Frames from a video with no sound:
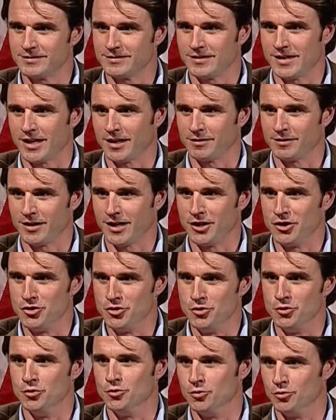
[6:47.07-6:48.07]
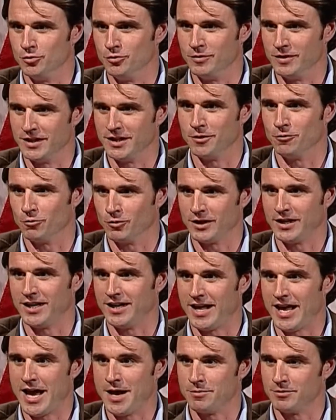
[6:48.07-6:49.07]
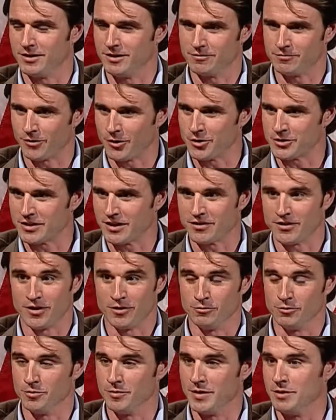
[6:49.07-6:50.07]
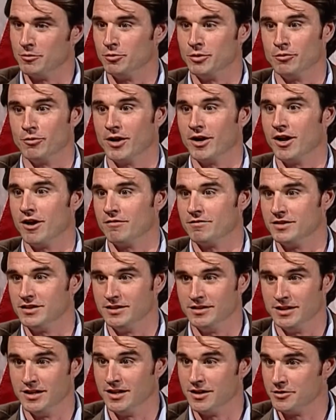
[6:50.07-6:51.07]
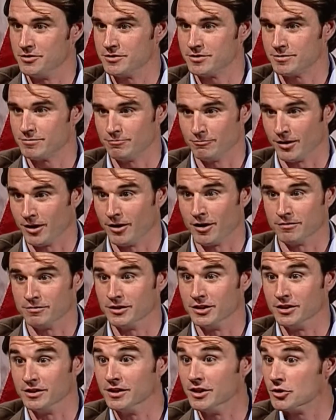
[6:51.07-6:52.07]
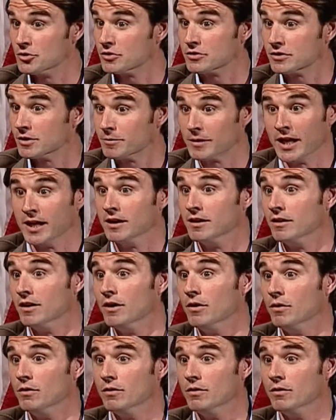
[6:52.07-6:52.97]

I knew then what had happened. At first I thought, well, maybe we ran off in a ditch or something. I didn't know.